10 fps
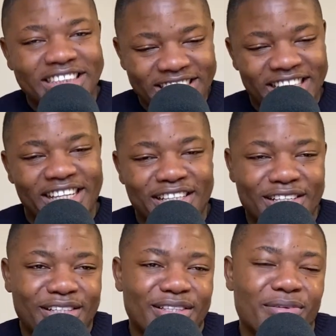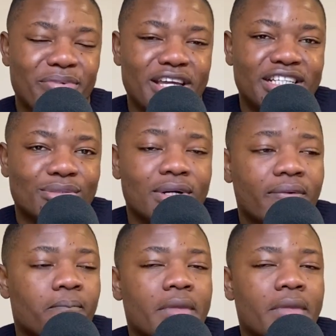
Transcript: share the page as well.